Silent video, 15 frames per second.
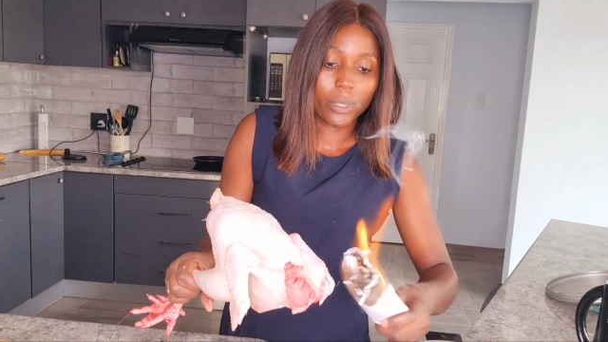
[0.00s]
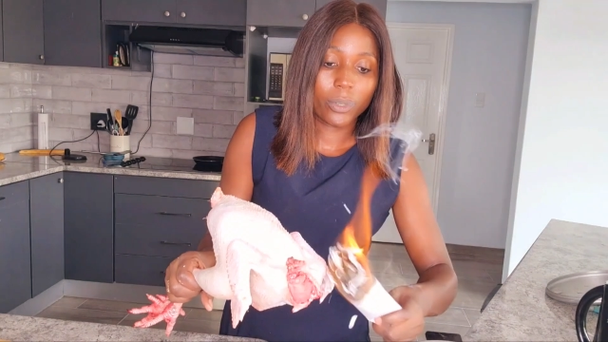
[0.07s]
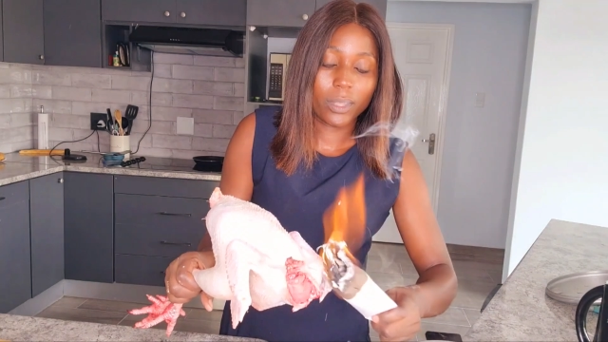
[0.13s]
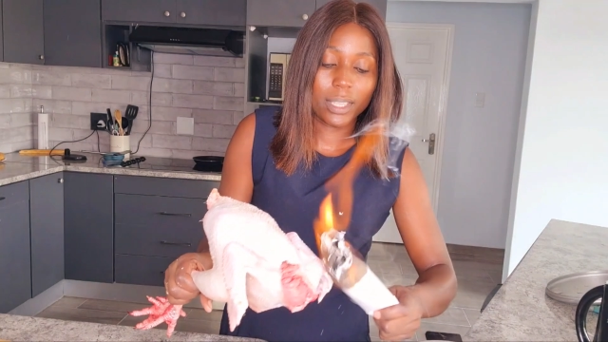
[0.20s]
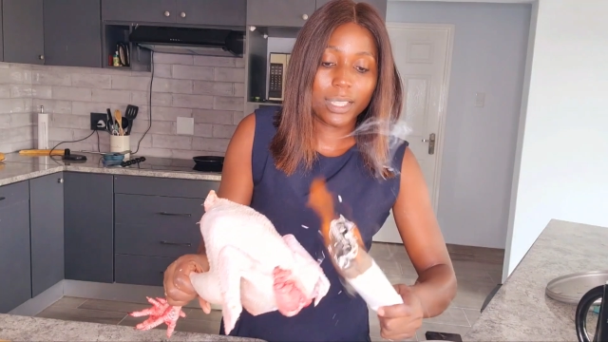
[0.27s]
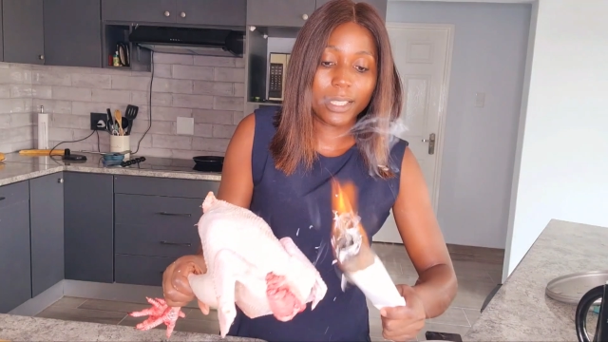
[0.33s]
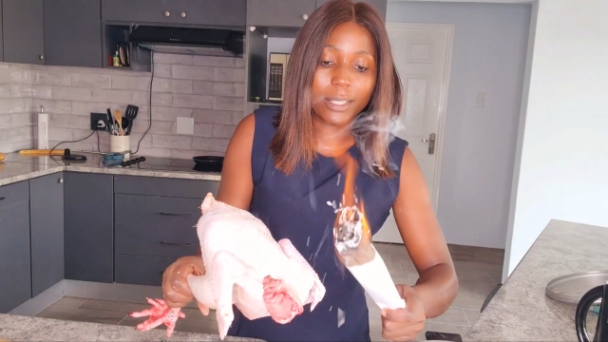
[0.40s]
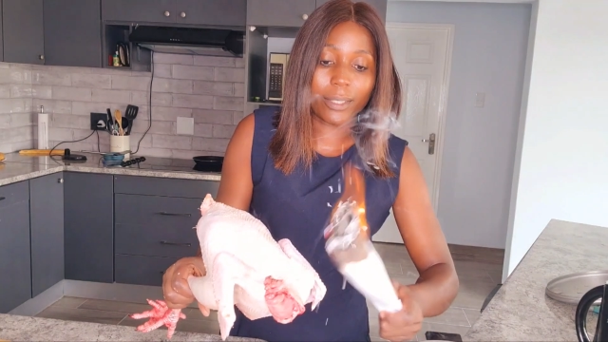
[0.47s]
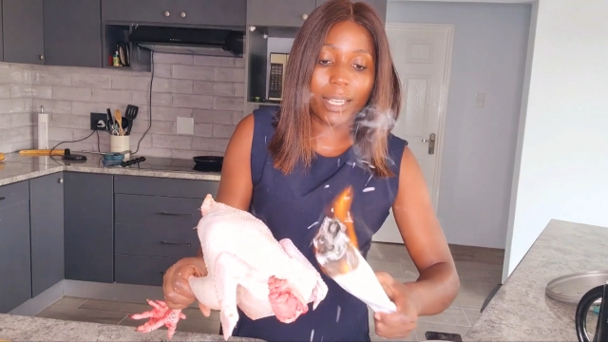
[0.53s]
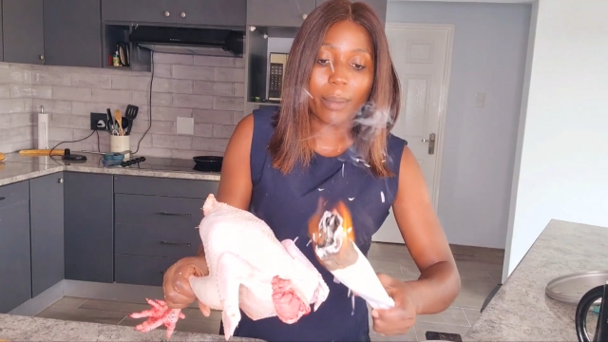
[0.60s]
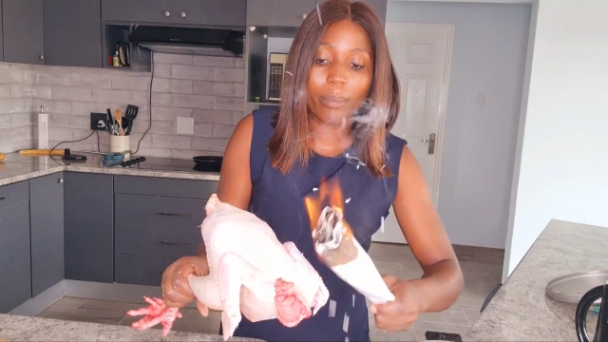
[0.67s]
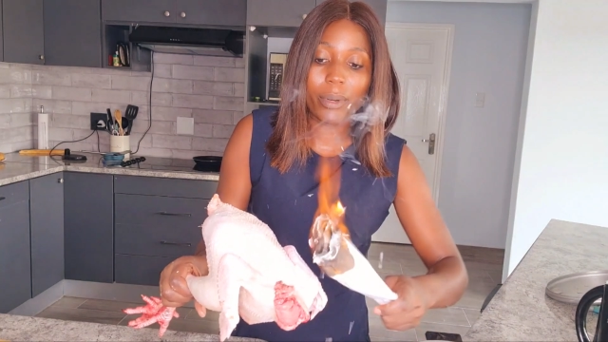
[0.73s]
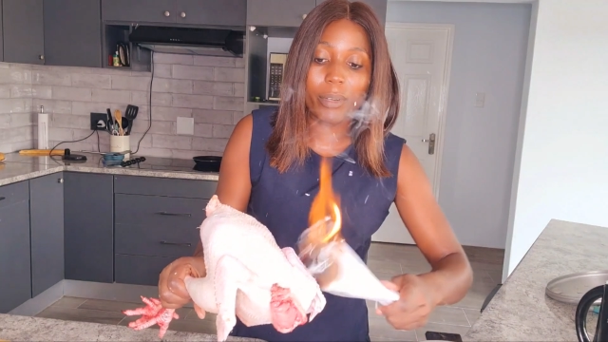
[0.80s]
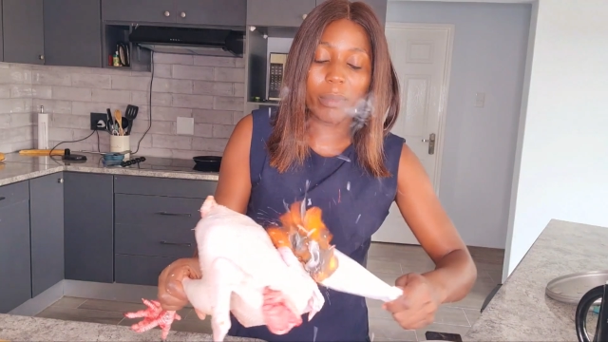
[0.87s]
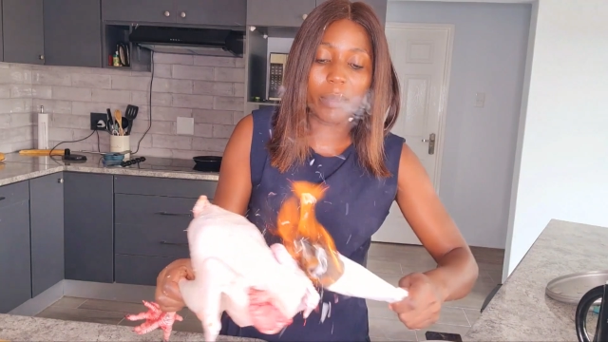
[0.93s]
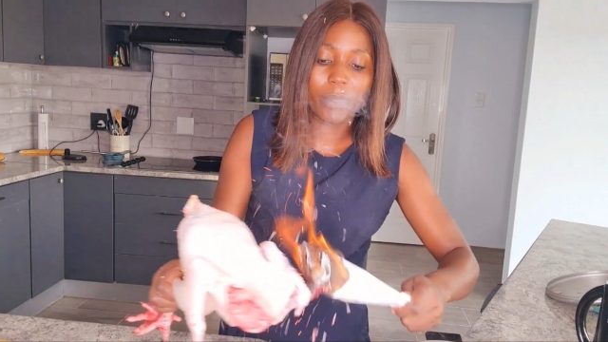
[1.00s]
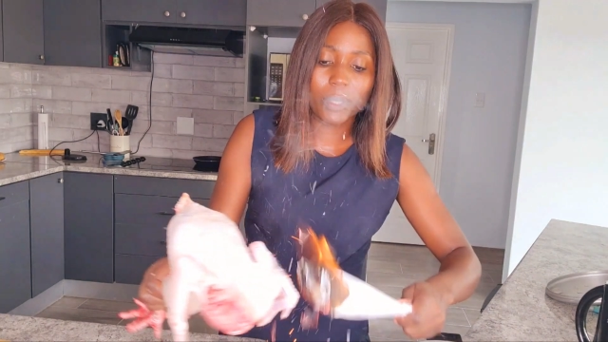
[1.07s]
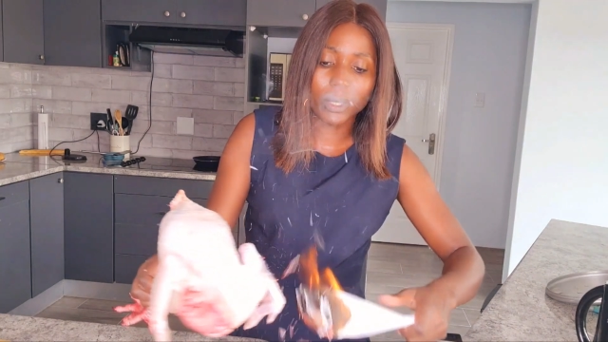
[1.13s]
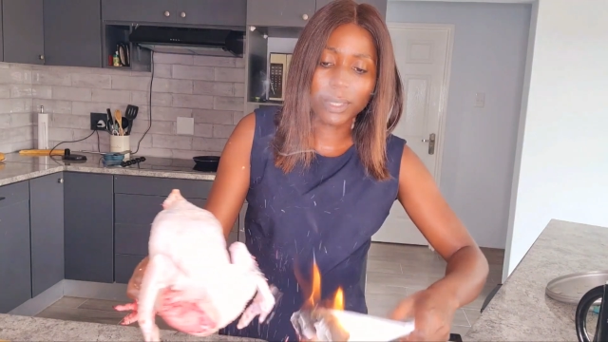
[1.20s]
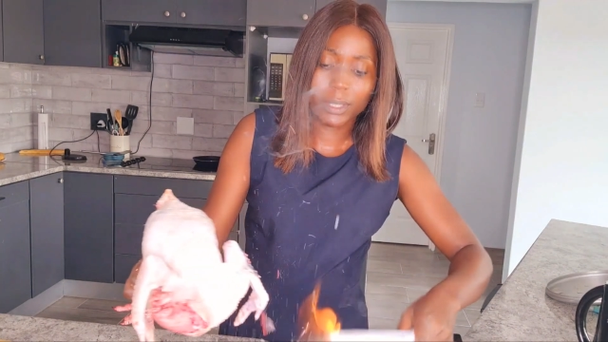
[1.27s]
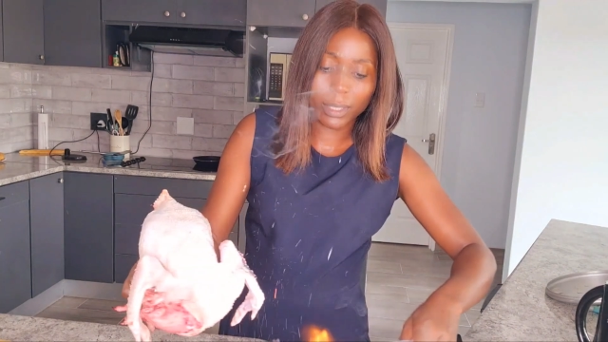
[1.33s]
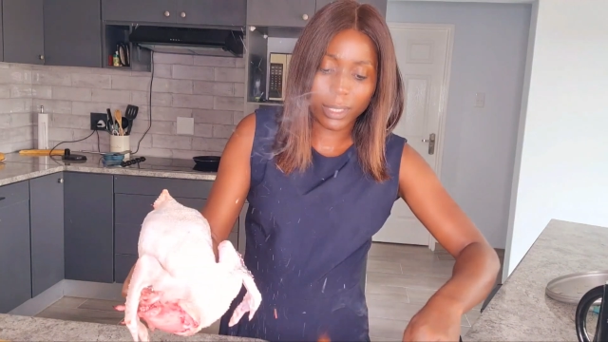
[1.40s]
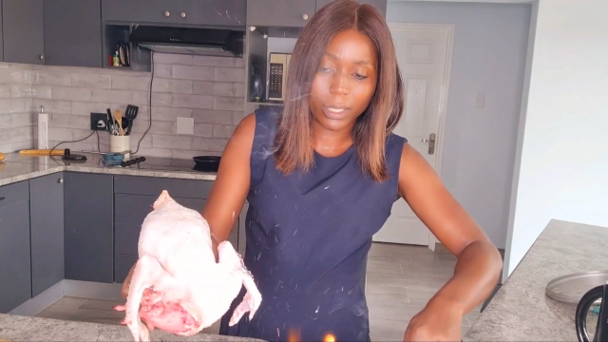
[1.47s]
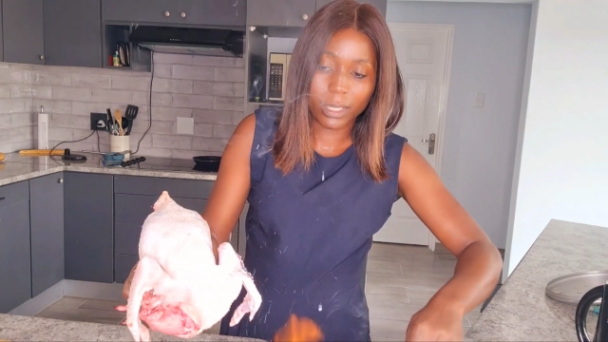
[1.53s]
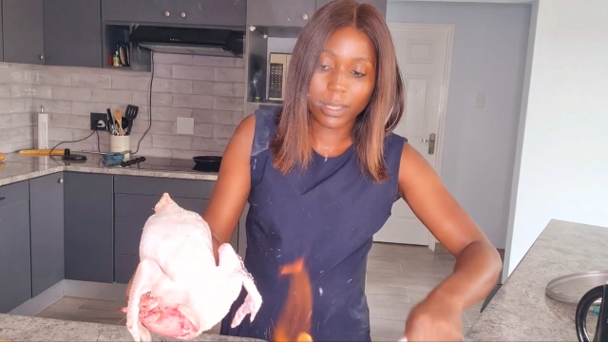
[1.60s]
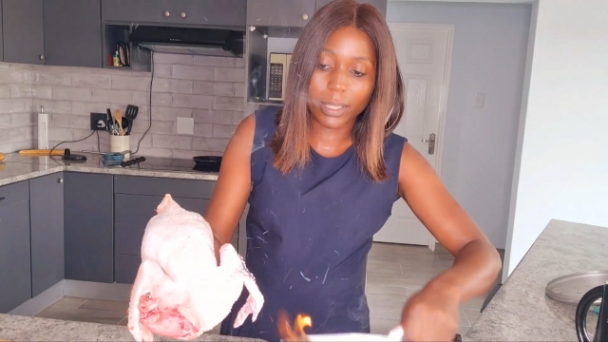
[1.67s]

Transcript: Oh, this is gonna burn me because